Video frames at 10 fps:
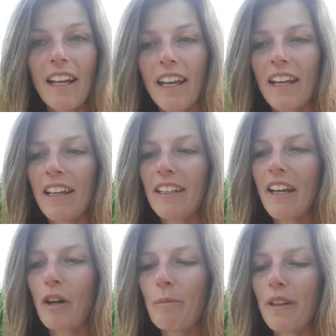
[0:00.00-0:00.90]
and
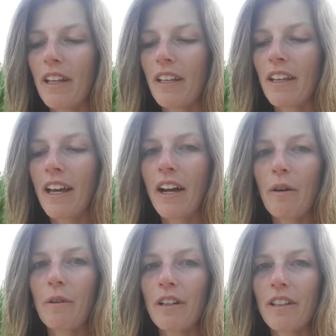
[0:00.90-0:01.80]
helping
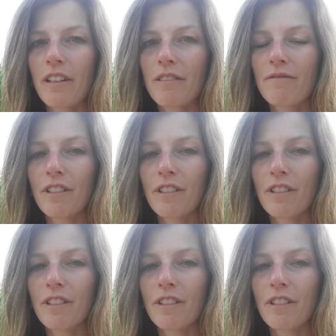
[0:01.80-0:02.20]
our,